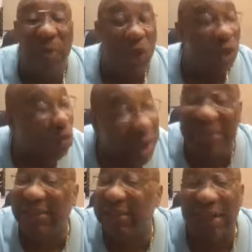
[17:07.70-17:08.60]
you
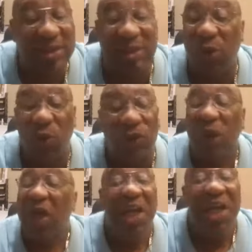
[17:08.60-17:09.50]
is just those
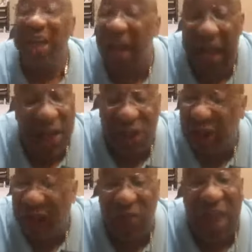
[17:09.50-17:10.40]

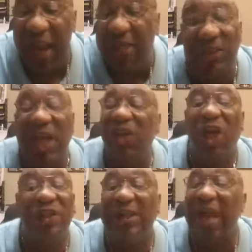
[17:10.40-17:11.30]
negative things that
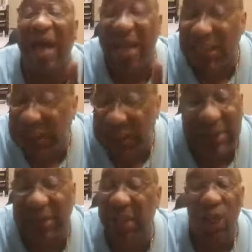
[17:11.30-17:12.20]
does not
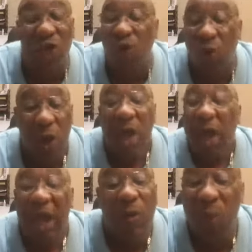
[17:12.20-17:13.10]
exist in you.
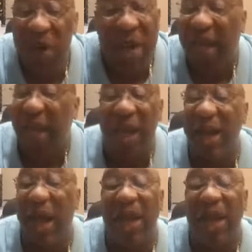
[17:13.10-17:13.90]
And when they cannot